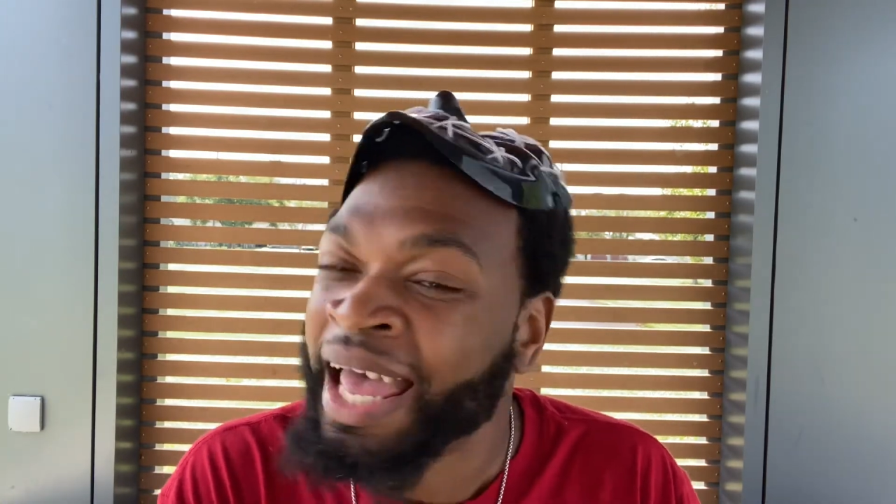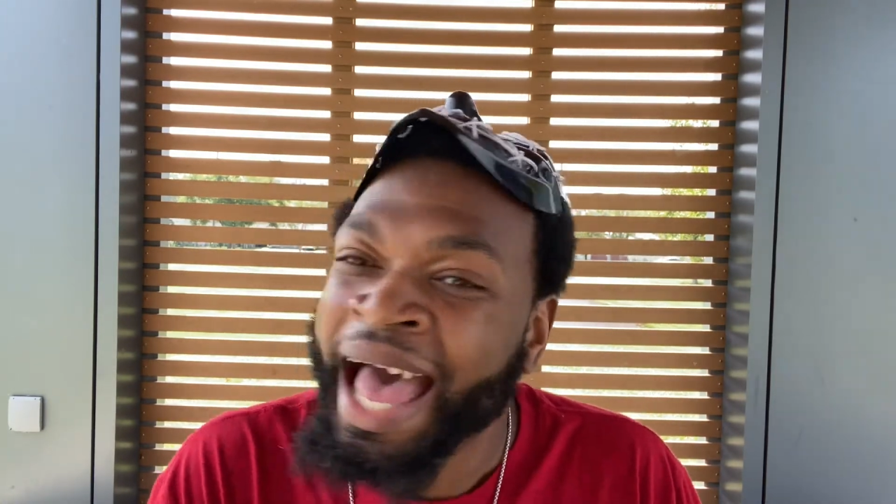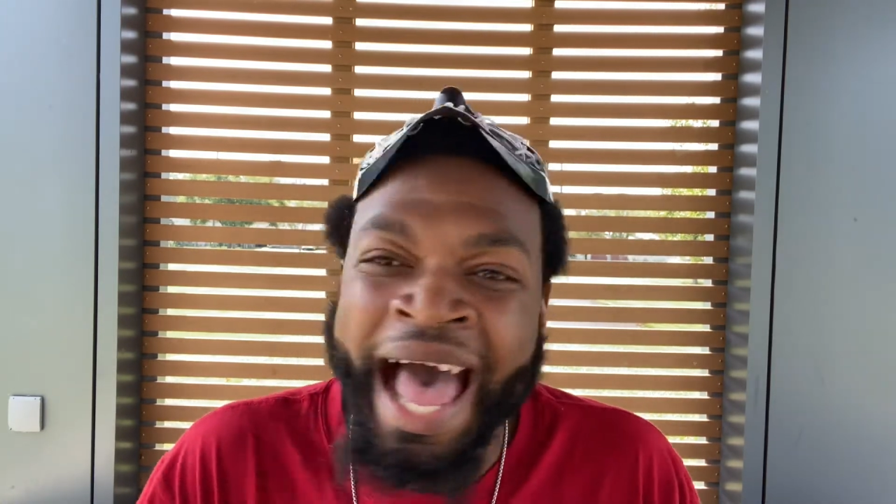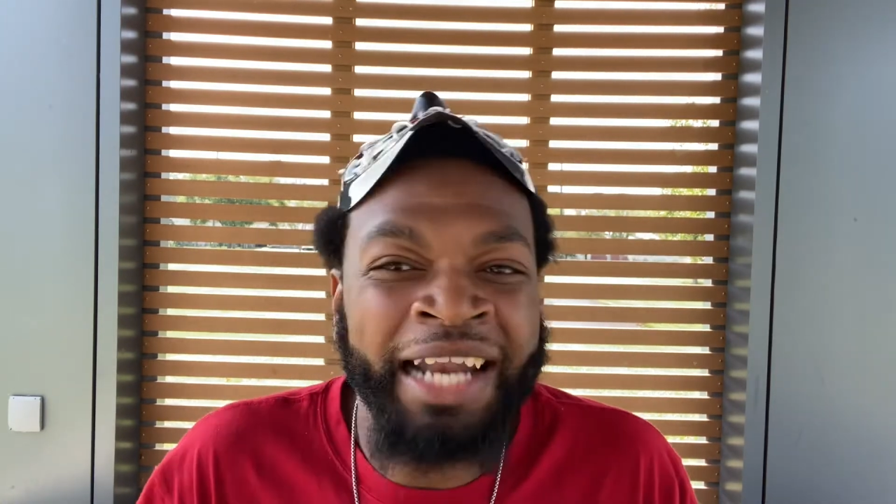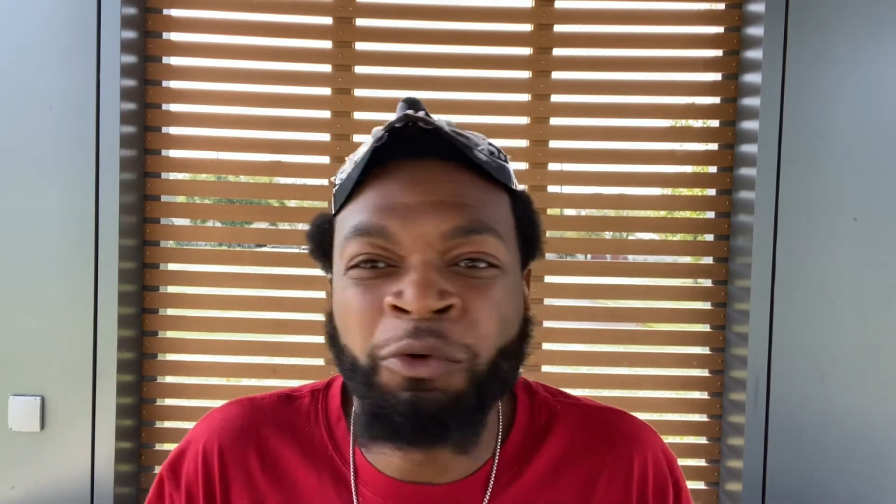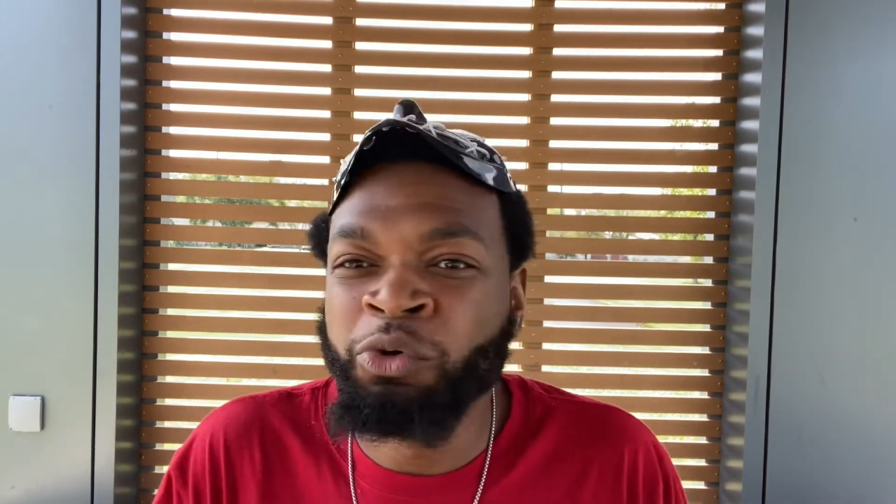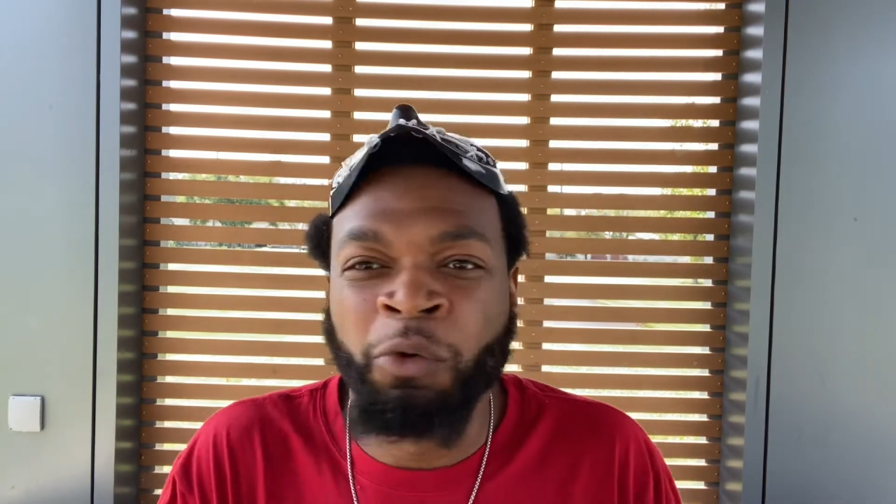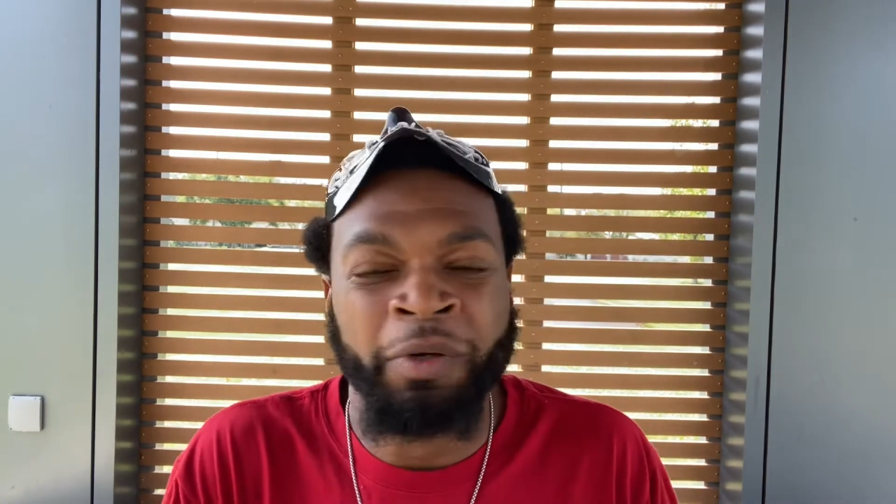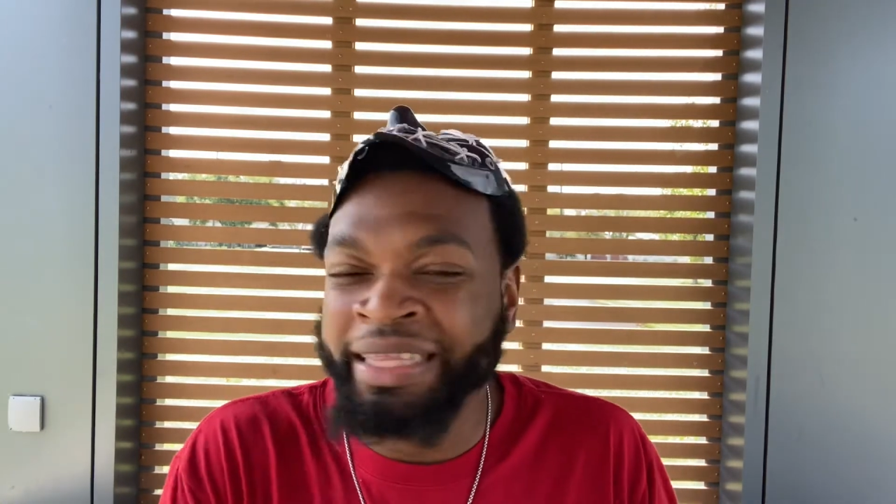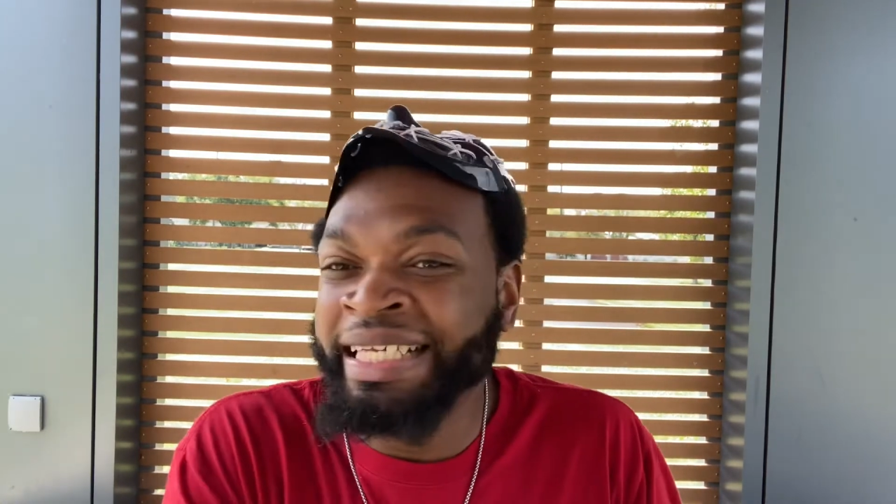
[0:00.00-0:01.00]
I don't know
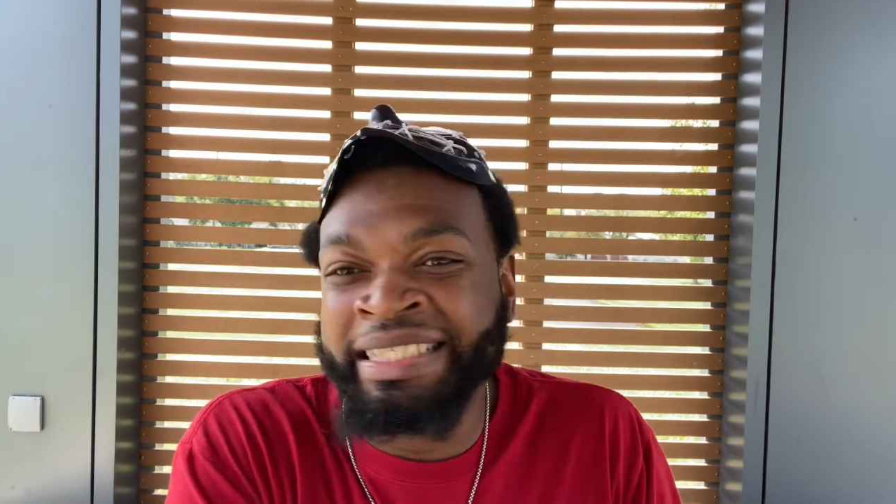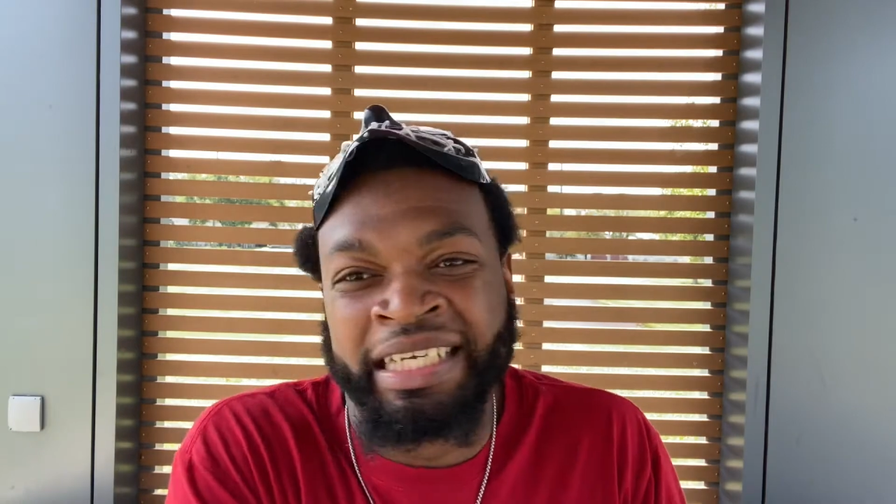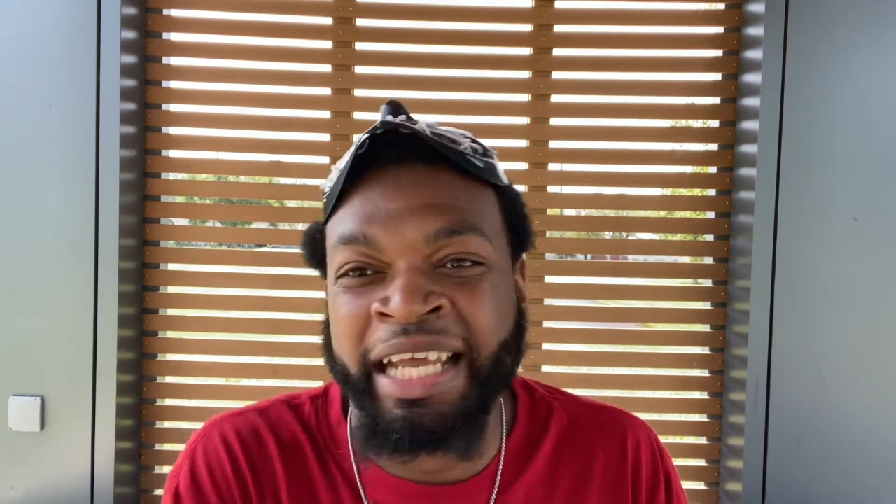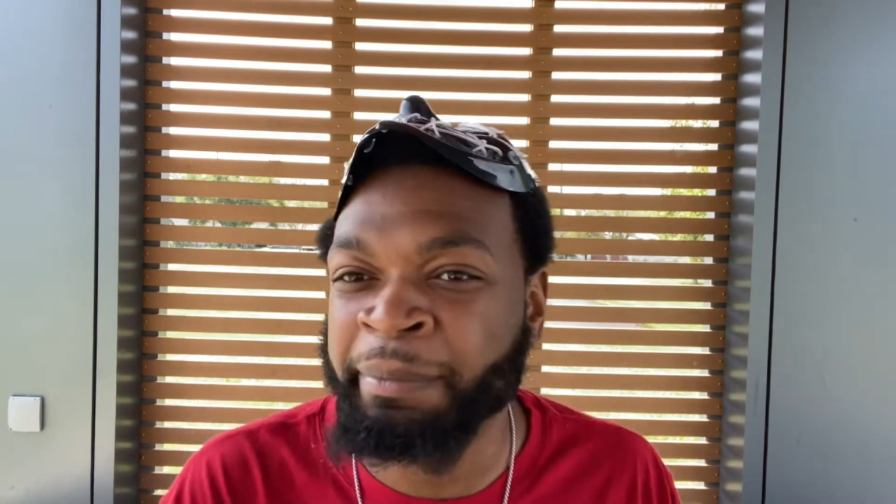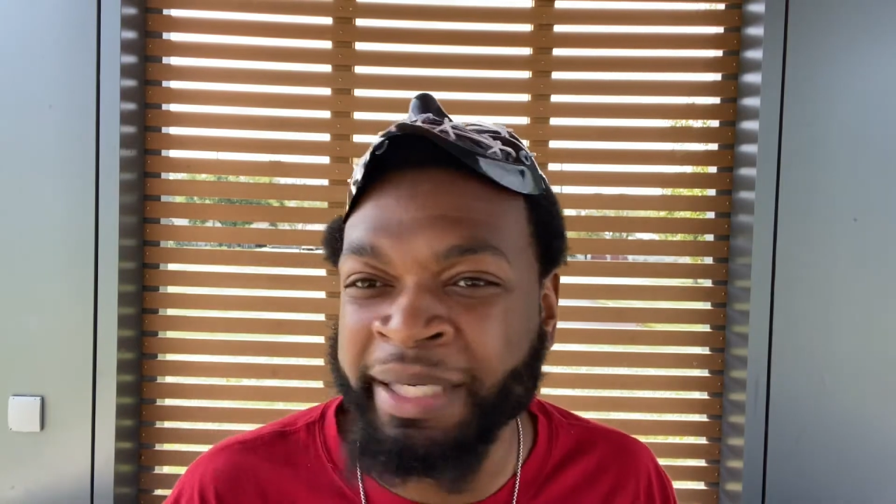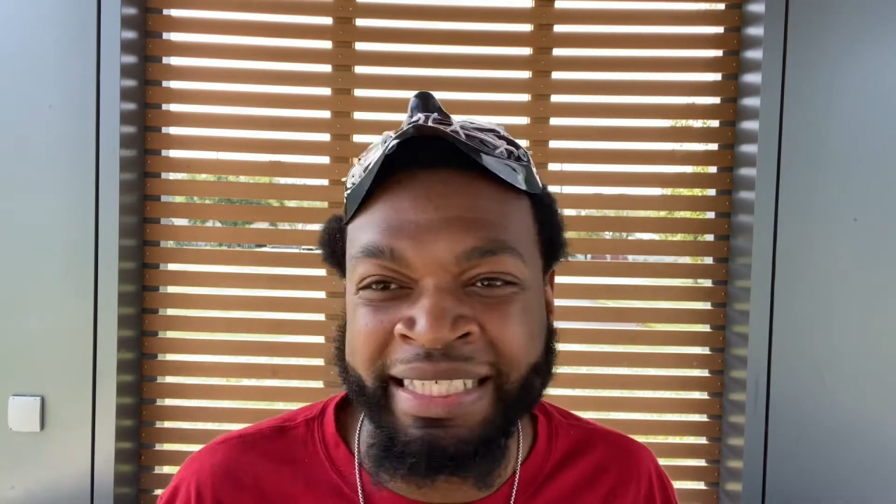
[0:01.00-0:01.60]
what these celebrities